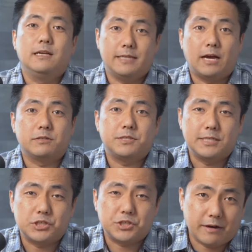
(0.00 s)
Now, to
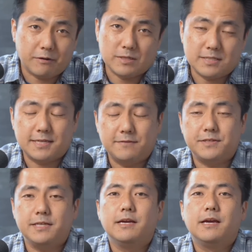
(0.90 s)
ensure everyone's
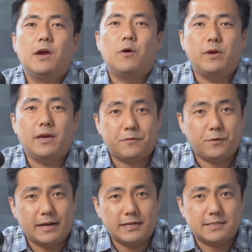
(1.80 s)
safety, we have
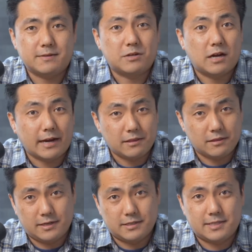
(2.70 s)
created some
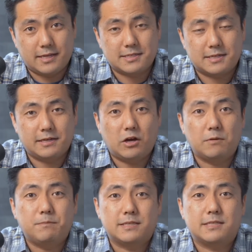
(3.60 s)
guidelines that's going to
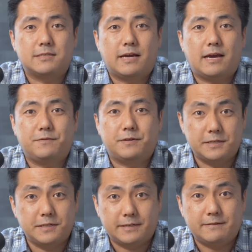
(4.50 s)
help us to have a
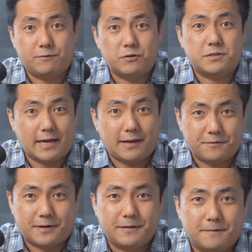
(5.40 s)
good first
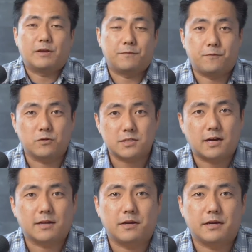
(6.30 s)
gathering. All right, the first
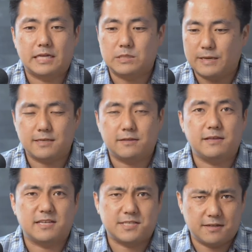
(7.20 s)
guideline is basically
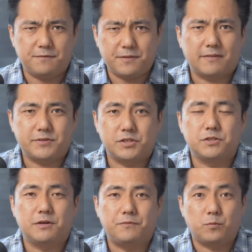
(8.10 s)
the stuff you have to
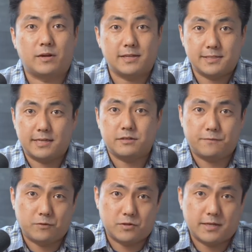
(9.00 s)
do if you want to attend our
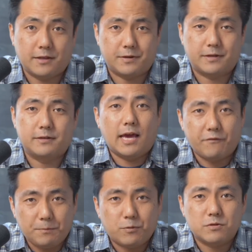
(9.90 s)
first gathering.
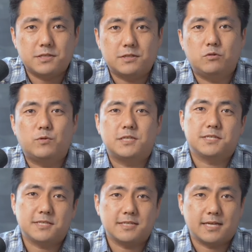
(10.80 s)
Every person who
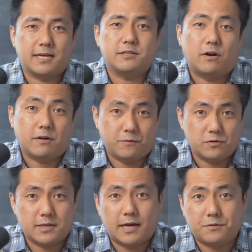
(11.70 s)
wishes to attend our
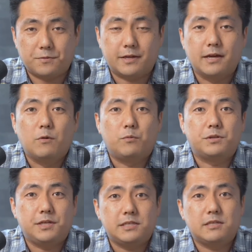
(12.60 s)
first gathering would
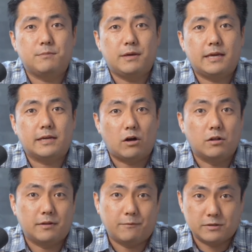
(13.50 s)
need to make an
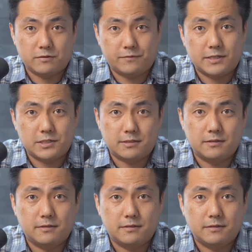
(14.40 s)
online reservation.